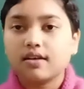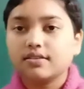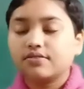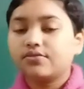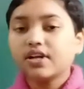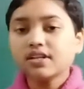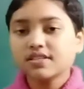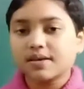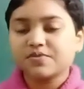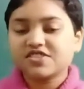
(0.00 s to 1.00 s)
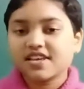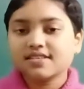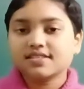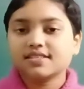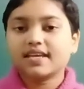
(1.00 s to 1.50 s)
one
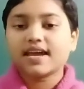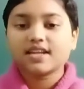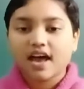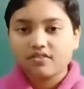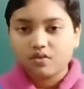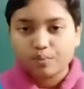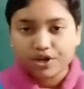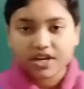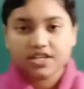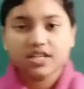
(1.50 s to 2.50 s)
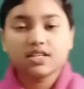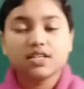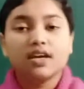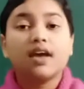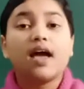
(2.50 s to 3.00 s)
substance get evaporated
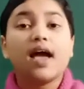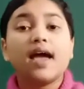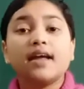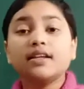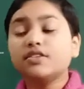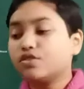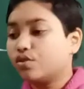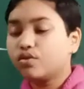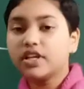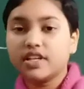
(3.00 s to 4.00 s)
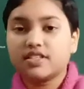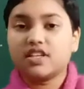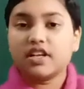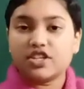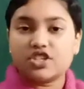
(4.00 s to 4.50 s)
and through the
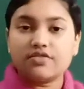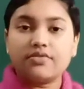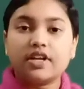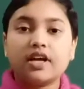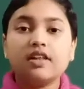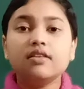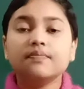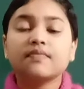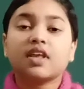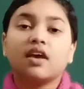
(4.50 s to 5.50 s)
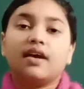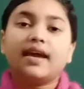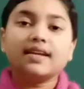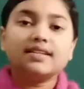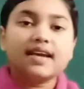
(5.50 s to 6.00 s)
distillation funnel,
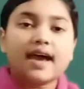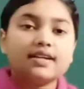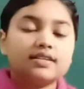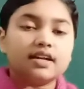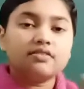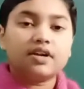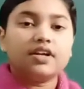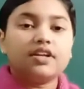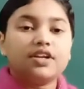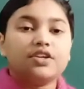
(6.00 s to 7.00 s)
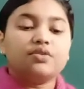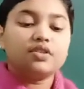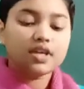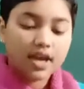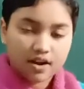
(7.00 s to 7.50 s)
it get converted into the
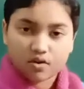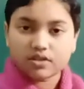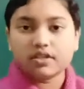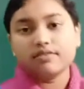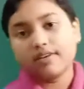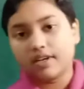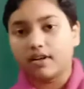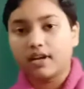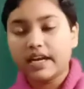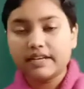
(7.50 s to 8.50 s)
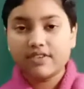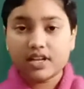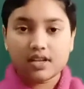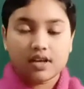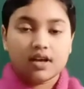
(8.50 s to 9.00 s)
another funnel. It
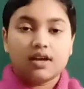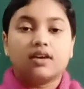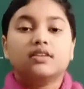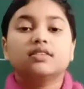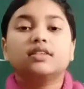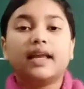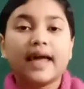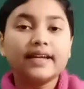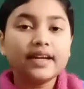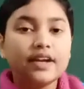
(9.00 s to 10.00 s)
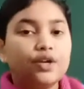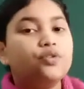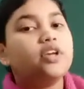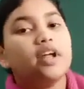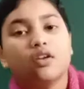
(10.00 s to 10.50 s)
will collect it into
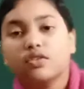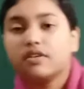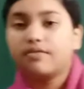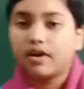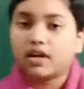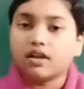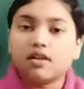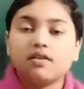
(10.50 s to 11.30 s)
the another funnel.